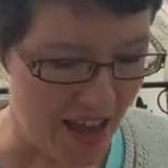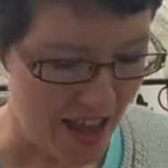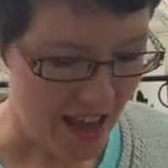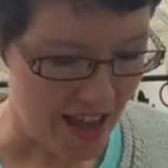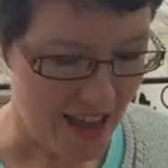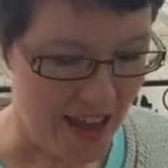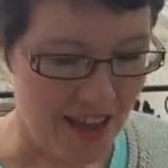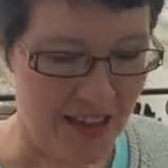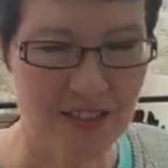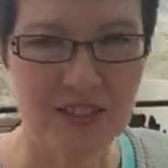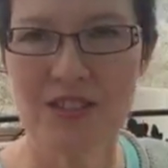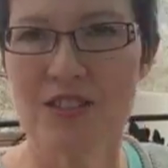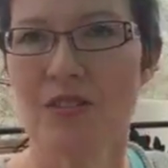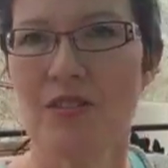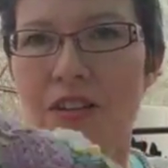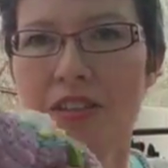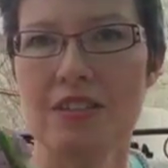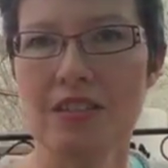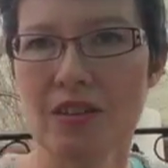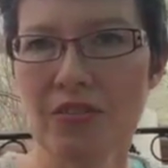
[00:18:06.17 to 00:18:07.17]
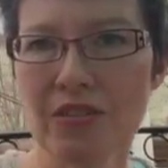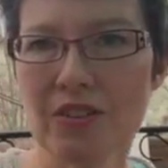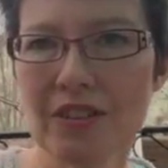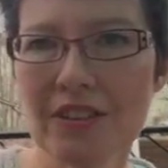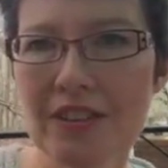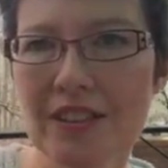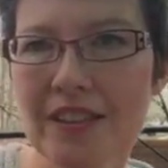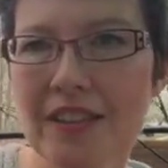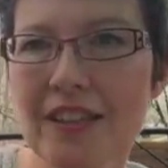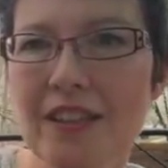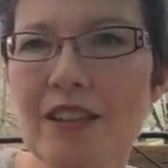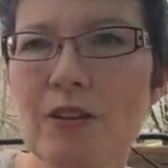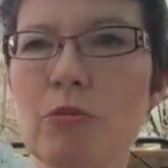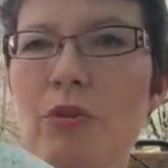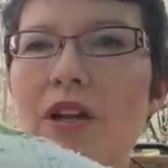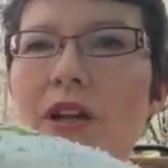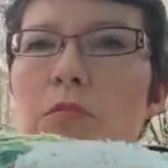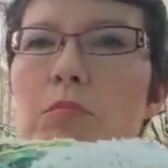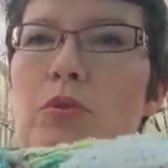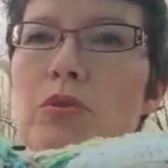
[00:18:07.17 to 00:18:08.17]
And so I definitely,
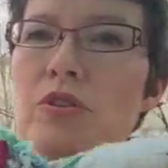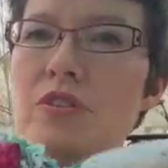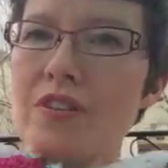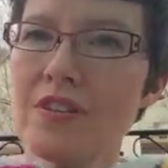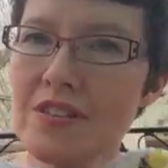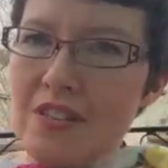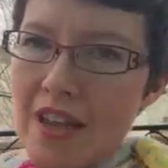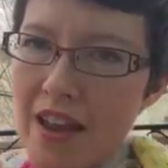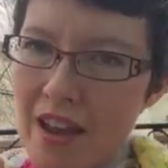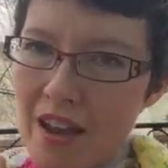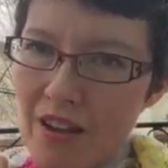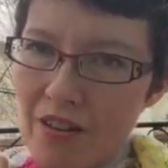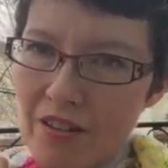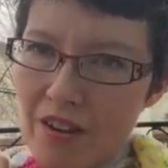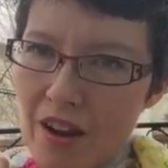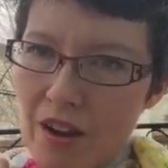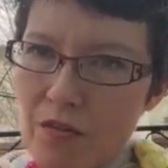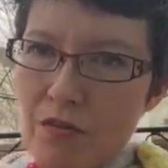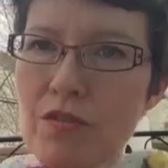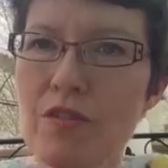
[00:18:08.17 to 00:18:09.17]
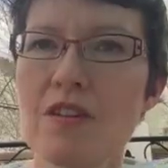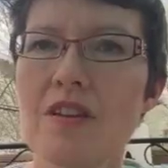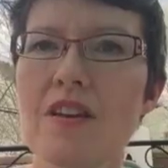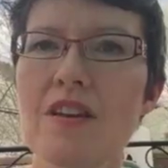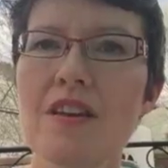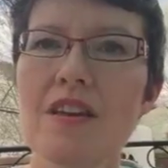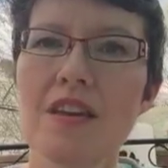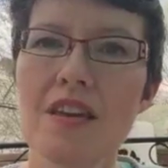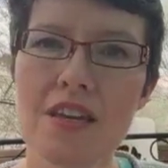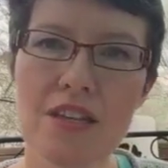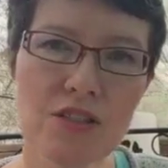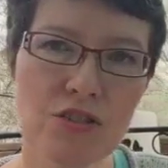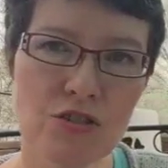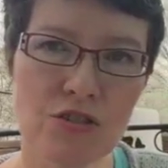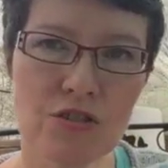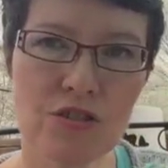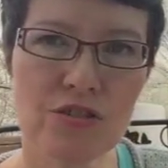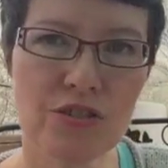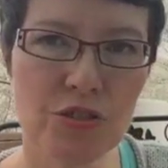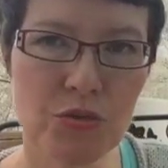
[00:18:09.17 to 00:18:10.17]
when I pull this out every
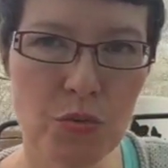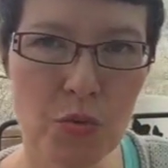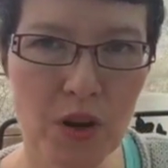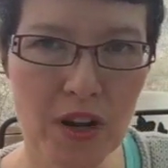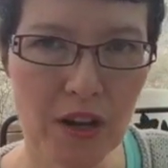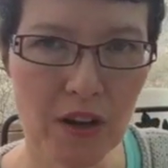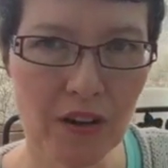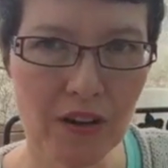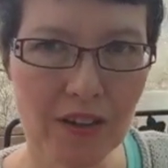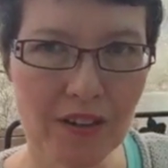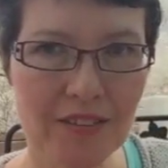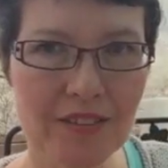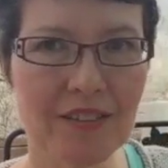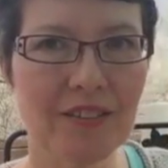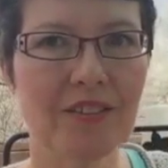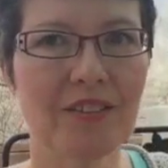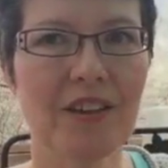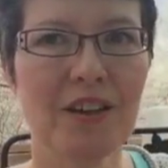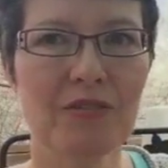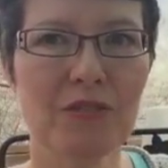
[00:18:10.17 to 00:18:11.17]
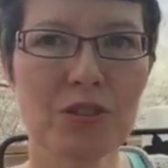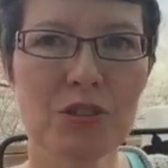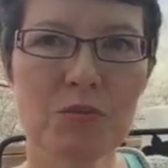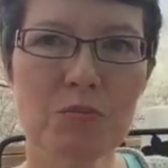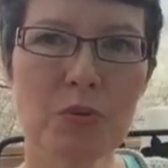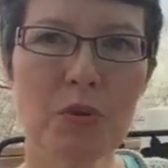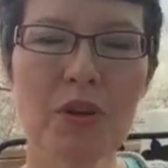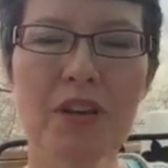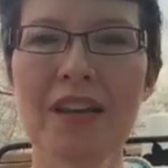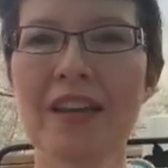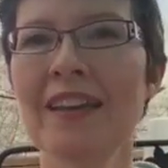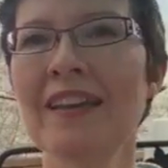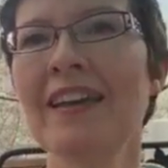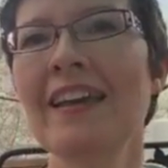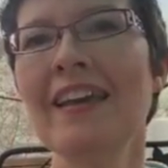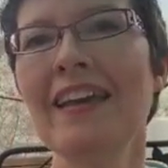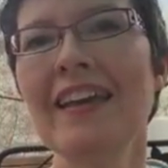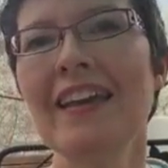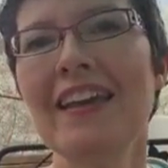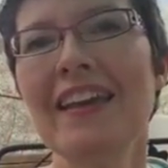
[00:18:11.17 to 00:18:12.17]
Easter to wear it, or every spring,
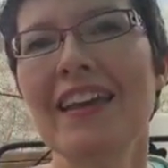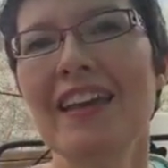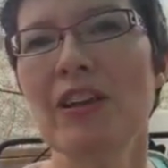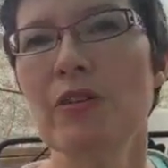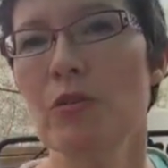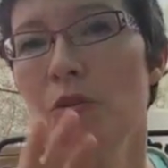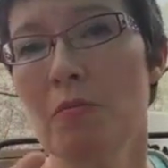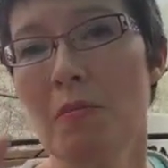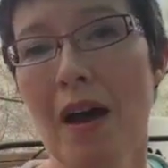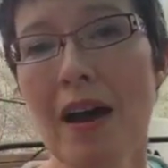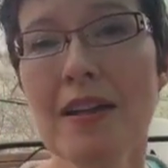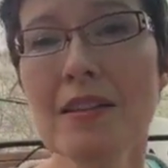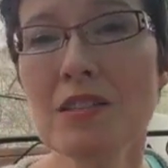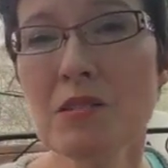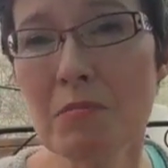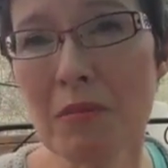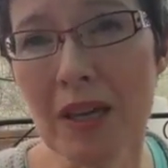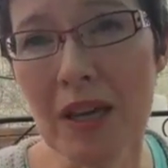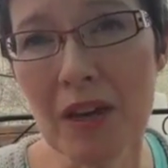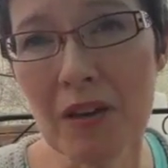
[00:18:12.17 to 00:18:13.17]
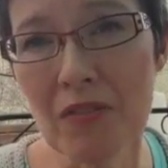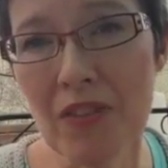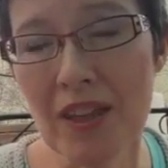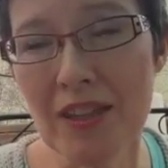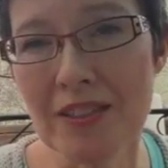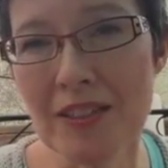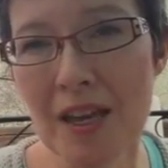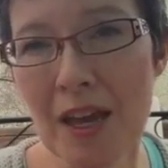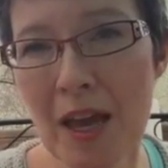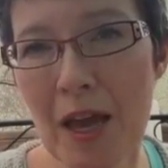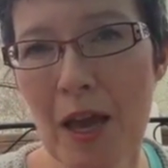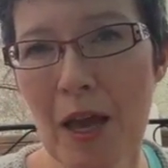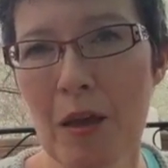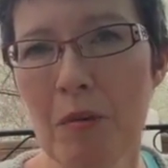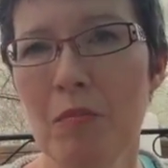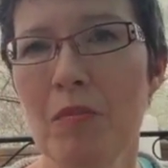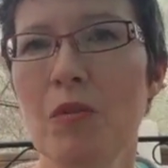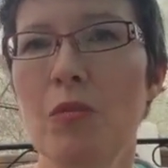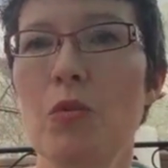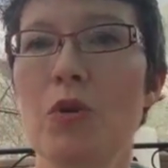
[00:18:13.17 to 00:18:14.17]
it reminds me of that
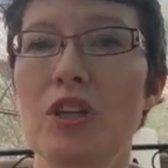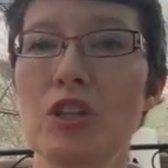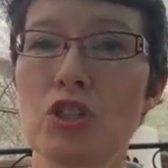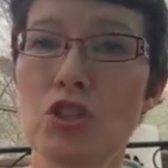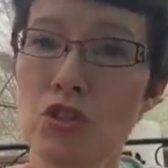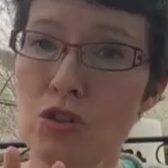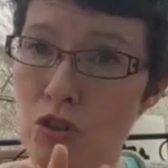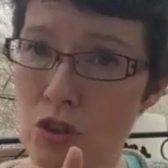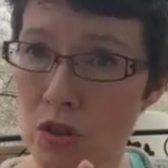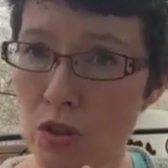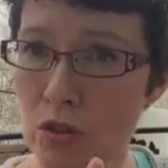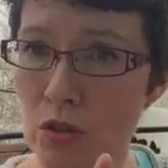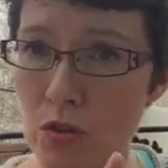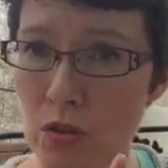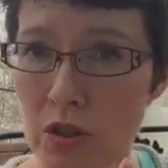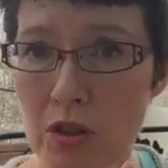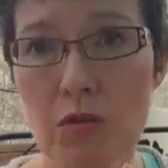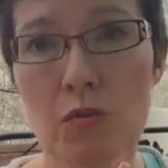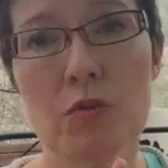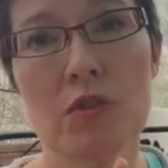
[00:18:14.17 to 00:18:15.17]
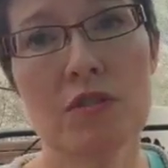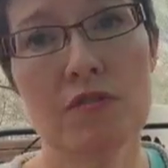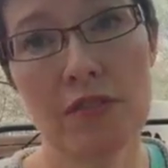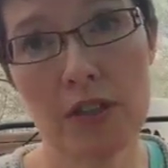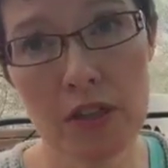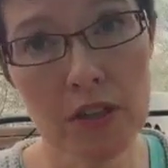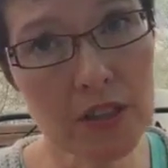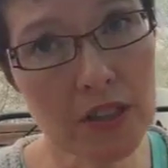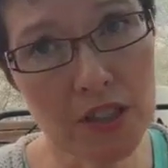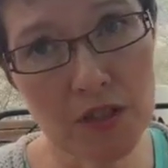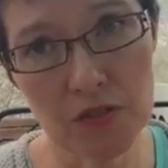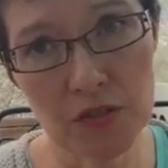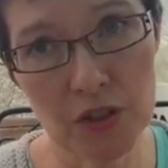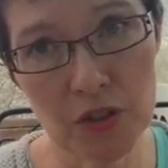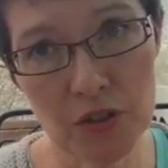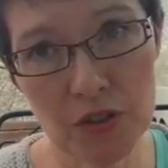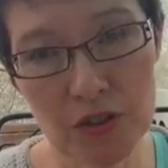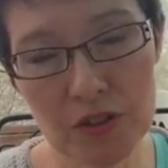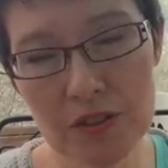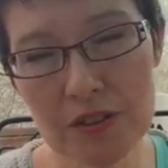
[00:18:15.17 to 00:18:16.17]
time, which, though it was very
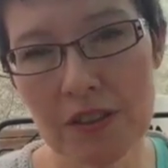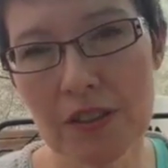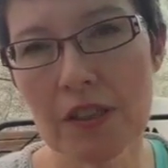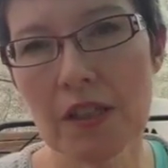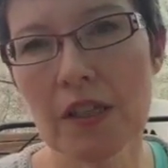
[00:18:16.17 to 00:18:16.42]
difficult,